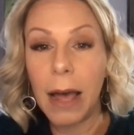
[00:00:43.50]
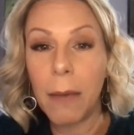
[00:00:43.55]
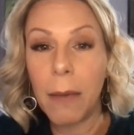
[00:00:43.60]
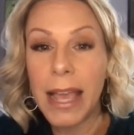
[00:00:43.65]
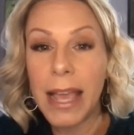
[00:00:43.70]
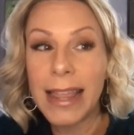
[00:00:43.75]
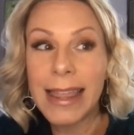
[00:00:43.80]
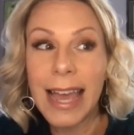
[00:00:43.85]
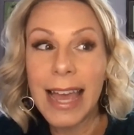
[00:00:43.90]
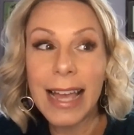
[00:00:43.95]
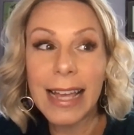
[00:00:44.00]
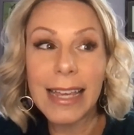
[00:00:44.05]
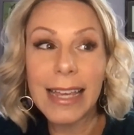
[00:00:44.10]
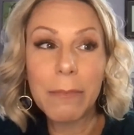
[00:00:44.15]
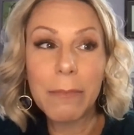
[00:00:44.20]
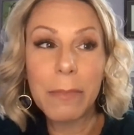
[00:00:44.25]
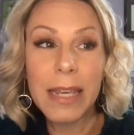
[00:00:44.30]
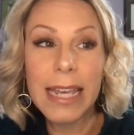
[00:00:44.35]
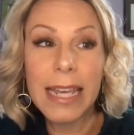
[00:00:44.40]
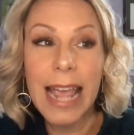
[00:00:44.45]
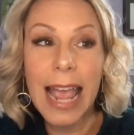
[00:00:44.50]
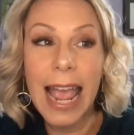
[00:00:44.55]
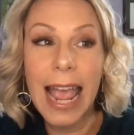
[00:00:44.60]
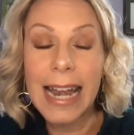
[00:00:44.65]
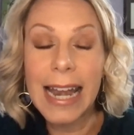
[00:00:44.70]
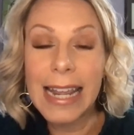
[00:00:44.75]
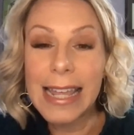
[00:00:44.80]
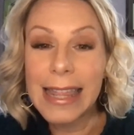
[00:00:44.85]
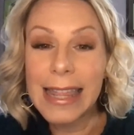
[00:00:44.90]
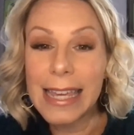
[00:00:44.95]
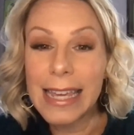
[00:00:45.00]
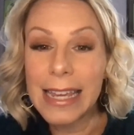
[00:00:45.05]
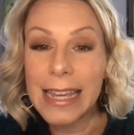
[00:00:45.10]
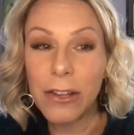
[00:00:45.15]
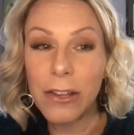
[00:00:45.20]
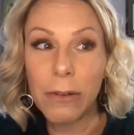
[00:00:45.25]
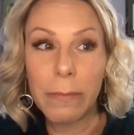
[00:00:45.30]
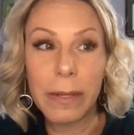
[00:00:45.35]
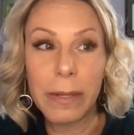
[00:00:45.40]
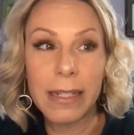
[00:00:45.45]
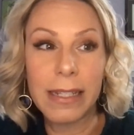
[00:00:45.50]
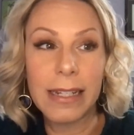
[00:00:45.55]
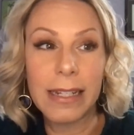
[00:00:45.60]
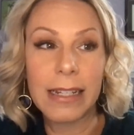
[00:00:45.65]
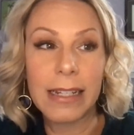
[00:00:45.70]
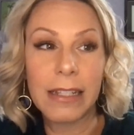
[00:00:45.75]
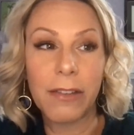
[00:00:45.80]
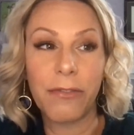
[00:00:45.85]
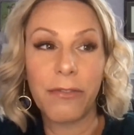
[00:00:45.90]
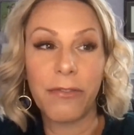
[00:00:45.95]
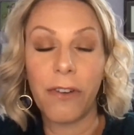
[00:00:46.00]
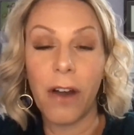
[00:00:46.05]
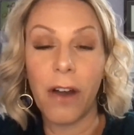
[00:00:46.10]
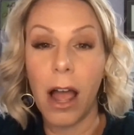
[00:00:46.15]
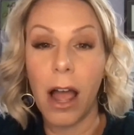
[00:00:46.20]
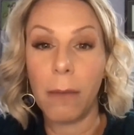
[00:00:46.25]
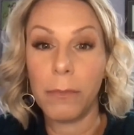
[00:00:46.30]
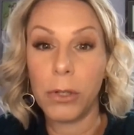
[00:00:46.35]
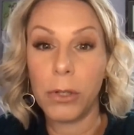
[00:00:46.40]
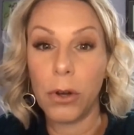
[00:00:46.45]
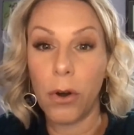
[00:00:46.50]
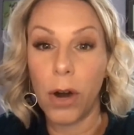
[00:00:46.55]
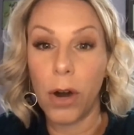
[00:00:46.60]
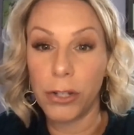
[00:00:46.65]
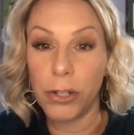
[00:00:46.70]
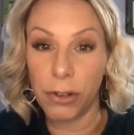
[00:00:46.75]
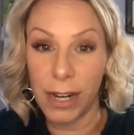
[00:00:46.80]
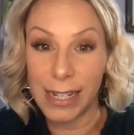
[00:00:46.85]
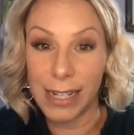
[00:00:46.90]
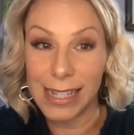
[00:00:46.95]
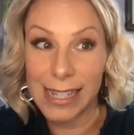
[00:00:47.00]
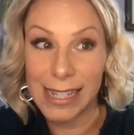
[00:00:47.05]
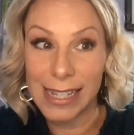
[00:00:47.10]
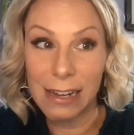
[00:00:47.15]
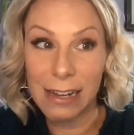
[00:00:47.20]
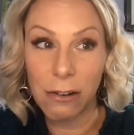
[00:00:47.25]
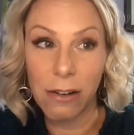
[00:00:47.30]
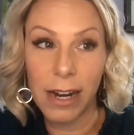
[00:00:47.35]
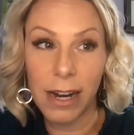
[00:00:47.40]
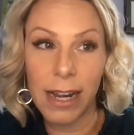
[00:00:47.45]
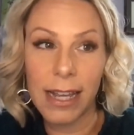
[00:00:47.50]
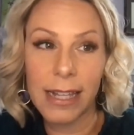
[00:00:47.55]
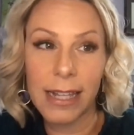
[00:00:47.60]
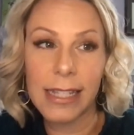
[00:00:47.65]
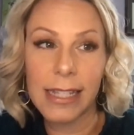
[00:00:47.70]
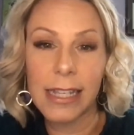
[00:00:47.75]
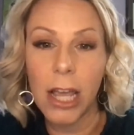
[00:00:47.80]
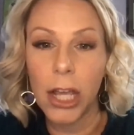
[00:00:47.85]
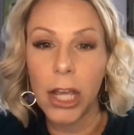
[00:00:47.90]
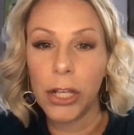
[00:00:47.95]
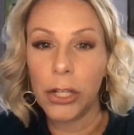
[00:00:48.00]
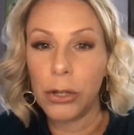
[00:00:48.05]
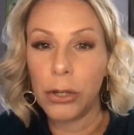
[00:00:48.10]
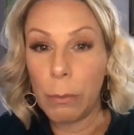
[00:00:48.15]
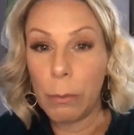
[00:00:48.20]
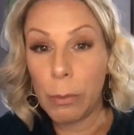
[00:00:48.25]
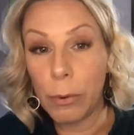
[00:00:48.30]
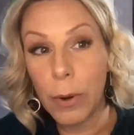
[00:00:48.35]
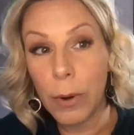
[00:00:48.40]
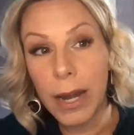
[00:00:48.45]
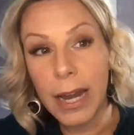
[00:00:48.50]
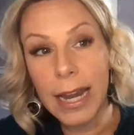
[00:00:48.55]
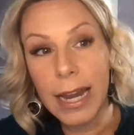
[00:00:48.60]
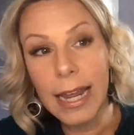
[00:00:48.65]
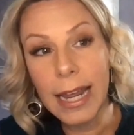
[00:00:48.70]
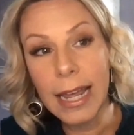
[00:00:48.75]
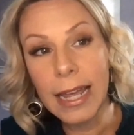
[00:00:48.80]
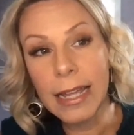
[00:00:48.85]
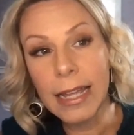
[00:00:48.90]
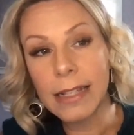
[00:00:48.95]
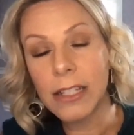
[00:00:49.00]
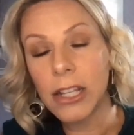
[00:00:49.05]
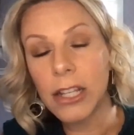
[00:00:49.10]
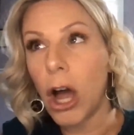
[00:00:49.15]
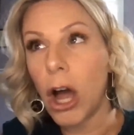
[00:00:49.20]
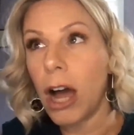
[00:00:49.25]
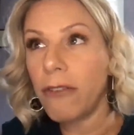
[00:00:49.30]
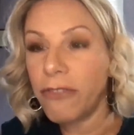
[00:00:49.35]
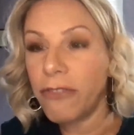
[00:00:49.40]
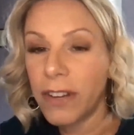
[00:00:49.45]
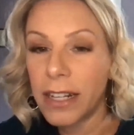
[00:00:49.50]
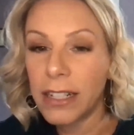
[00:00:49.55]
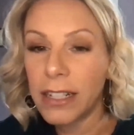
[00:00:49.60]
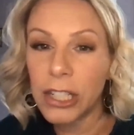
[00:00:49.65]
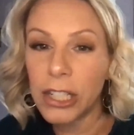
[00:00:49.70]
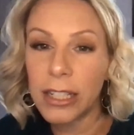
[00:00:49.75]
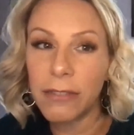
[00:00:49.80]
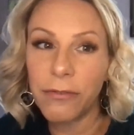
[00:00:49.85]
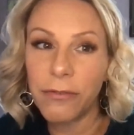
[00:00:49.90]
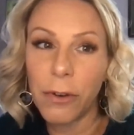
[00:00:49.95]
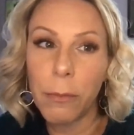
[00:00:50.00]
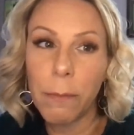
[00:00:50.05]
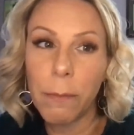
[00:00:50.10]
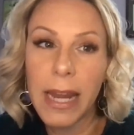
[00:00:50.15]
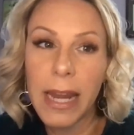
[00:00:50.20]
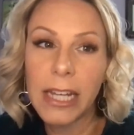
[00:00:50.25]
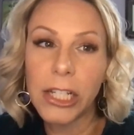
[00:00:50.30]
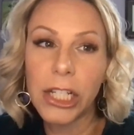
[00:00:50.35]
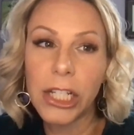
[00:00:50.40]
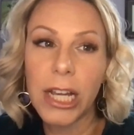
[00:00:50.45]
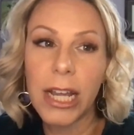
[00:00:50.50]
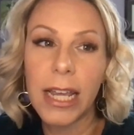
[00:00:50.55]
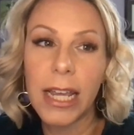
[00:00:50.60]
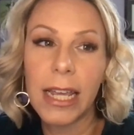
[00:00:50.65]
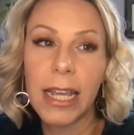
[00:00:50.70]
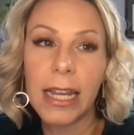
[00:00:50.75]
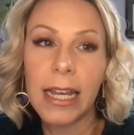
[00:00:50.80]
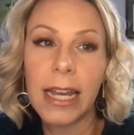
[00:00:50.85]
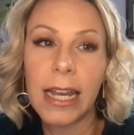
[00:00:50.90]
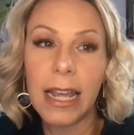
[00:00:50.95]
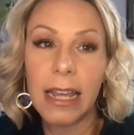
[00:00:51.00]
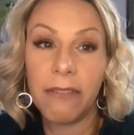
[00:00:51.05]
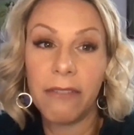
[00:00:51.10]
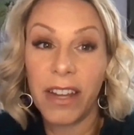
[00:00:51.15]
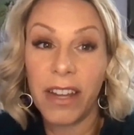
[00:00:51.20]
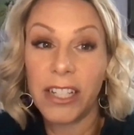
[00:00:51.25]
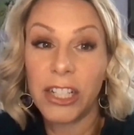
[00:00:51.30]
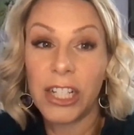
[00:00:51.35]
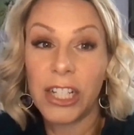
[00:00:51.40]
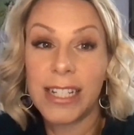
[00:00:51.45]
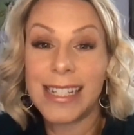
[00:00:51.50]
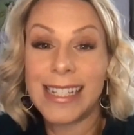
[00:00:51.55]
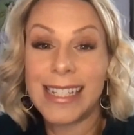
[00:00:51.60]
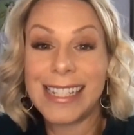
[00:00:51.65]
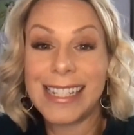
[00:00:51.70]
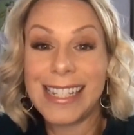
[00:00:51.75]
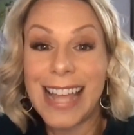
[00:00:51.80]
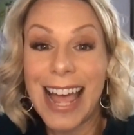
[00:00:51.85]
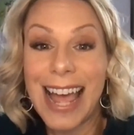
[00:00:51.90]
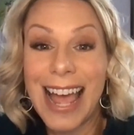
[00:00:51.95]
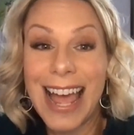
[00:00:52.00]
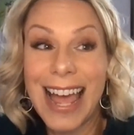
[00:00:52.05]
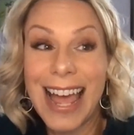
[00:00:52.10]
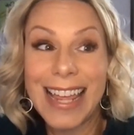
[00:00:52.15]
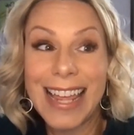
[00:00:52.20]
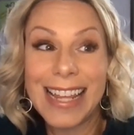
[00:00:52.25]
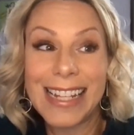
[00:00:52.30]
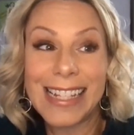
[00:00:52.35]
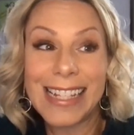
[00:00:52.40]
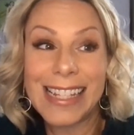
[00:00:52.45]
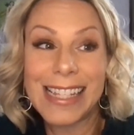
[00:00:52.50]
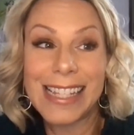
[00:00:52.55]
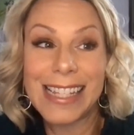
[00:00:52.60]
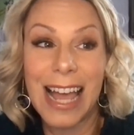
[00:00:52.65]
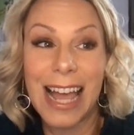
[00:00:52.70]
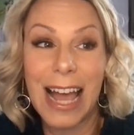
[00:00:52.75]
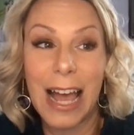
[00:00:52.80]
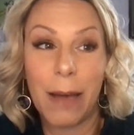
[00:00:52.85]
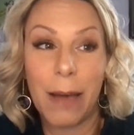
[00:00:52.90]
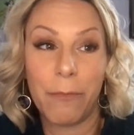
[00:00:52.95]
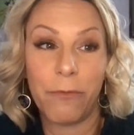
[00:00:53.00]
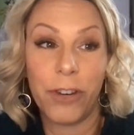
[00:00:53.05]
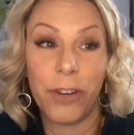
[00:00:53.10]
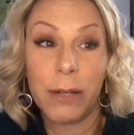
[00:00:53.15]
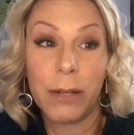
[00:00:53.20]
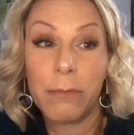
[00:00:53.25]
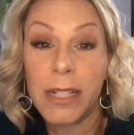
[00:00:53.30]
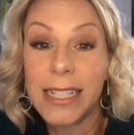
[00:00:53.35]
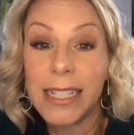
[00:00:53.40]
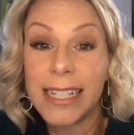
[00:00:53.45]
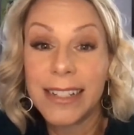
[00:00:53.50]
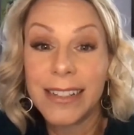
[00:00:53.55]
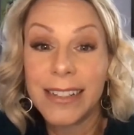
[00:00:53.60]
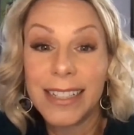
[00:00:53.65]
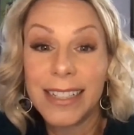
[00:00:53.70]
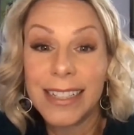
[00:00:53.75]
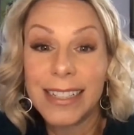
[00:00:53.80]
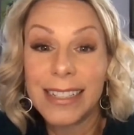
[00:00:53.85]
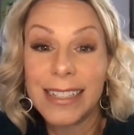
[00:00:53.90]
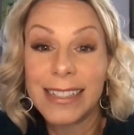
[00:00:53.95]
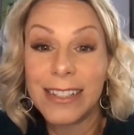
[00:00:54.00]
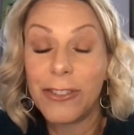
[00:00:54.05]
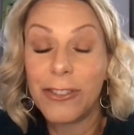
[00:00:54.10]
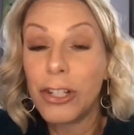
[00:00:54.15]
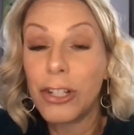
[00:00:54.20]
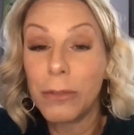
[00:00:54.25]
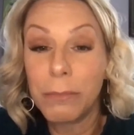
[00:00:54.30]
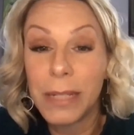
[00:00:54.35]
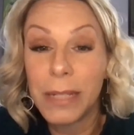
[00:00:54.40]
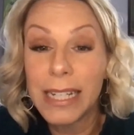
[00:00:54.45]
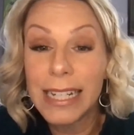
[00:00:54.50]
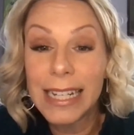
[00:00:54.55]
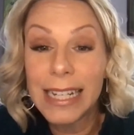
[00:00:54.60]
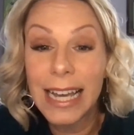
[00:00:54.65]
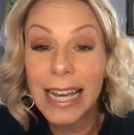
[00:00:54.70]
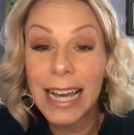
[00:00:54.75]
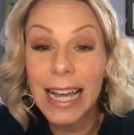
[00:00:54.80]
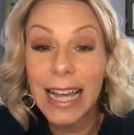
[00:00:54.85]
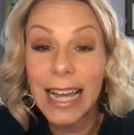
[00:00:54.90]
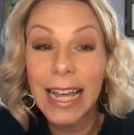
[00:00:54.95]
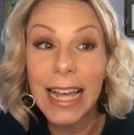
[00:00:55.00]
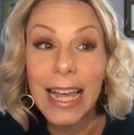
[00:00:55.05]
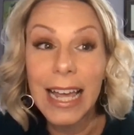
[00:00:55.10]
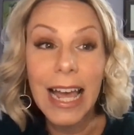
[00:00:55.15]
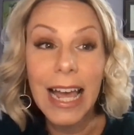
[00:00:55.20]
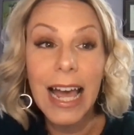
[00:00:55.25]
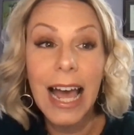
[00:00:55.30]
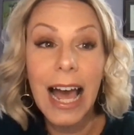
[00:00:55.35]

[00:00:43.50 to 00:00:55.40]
and that can be anything in your business from your trade secrets, your brand, confidential information, inventions, designs, written material, digital media.